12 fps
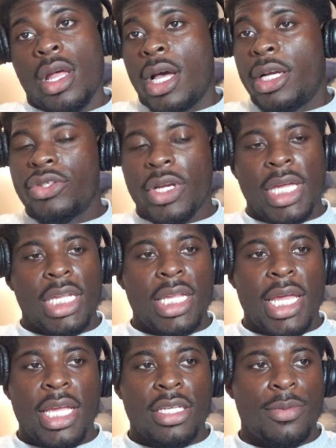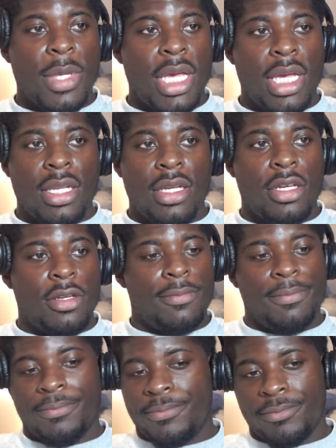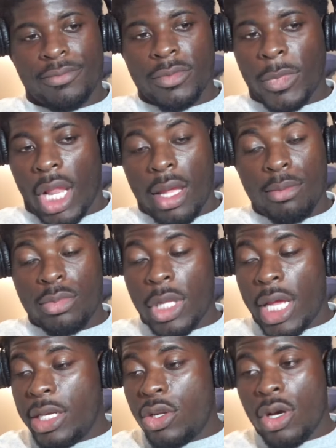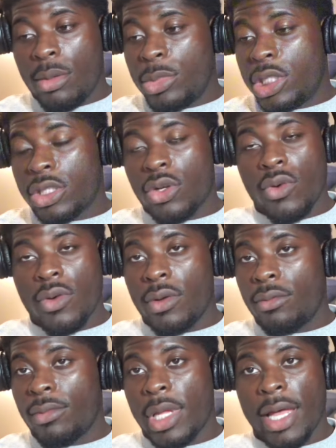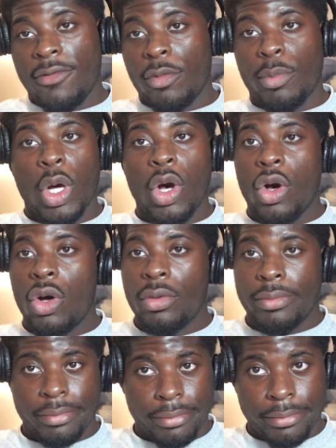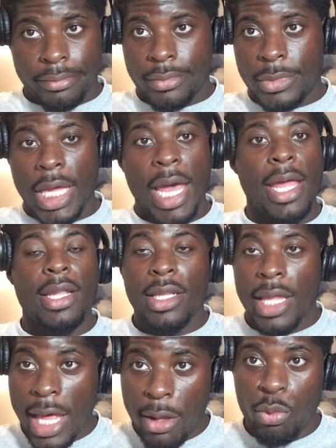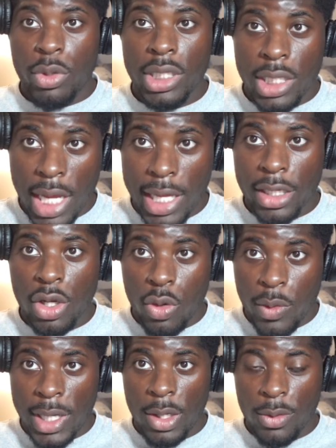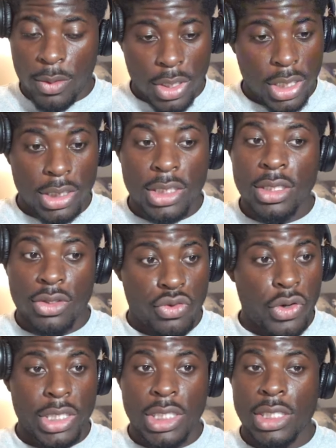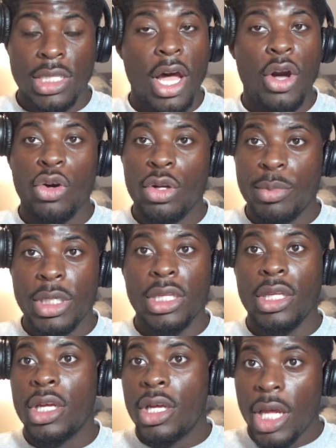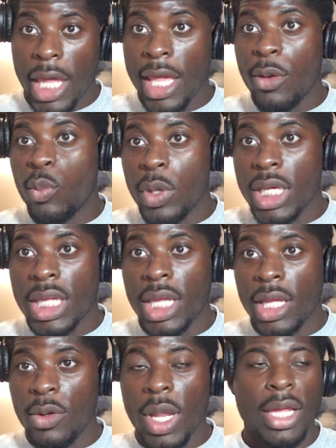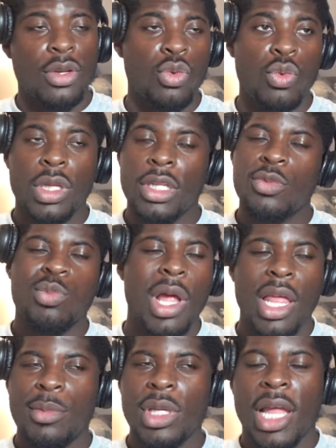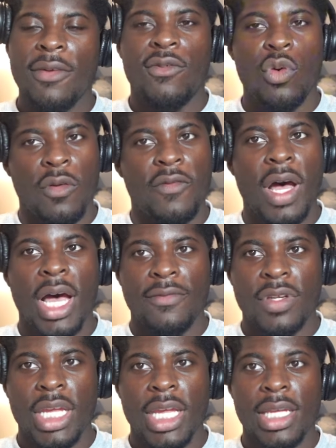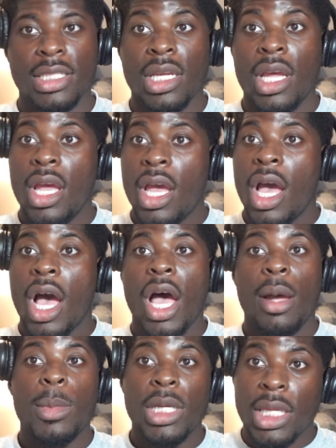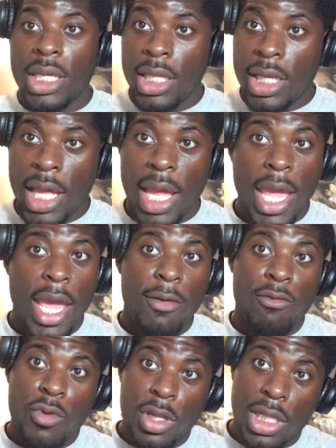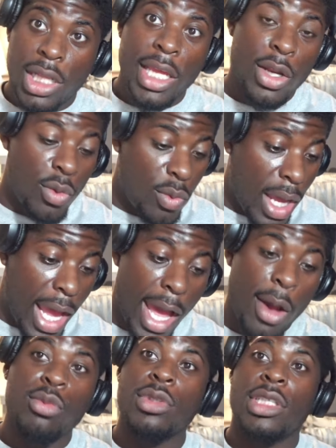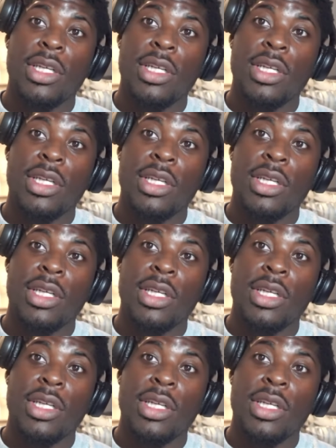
180 days, man. Um, I'm I know I'm just gonna have a ball. That that week I go out, cause trust, it's not gonna be a weekend I do it. It'll probably be like four or five days. I'm gonna get every little ounce